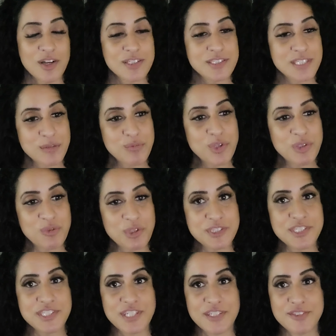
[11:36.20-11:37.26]
Someone
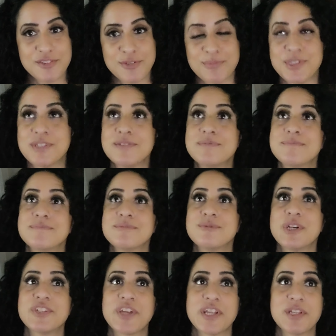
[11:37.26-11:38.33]
once said to me,
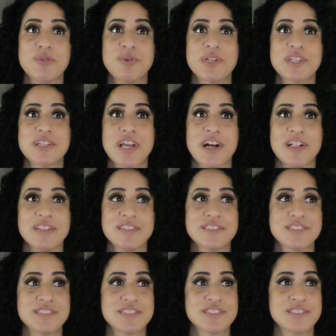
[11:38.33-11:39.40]
what anyone else
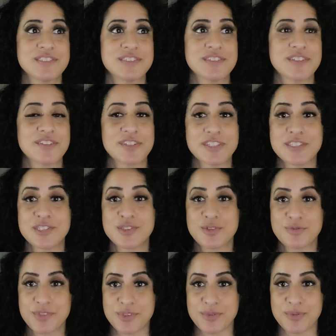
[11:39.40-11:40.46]
thinks
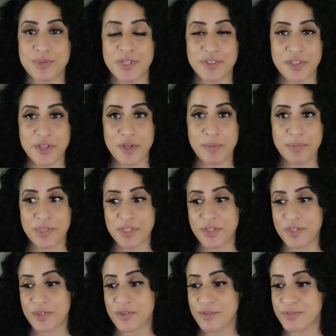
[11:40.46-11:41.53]
of you and their
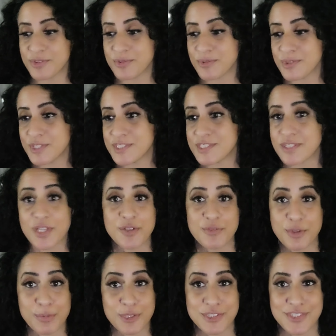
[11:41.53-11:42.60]
opinion of you is none of
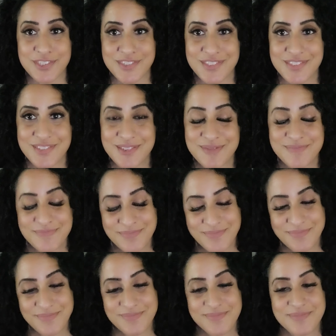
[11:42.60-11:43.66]
your business.
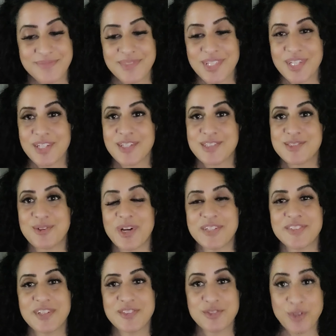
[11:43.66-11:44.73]
So I
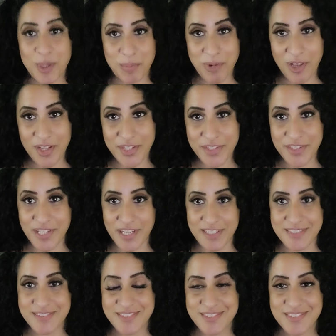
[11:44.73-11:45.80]
tend to apply
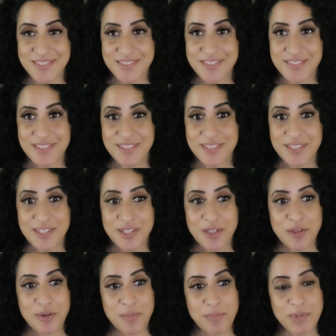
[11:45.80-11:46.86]
that.
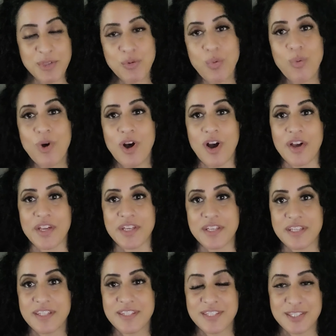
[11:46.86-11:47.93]
But why?
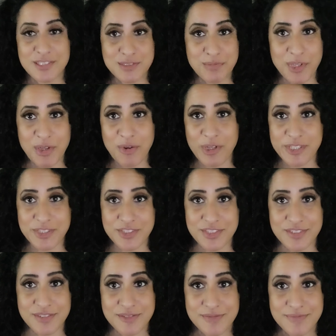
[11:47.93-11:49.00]
Is my question.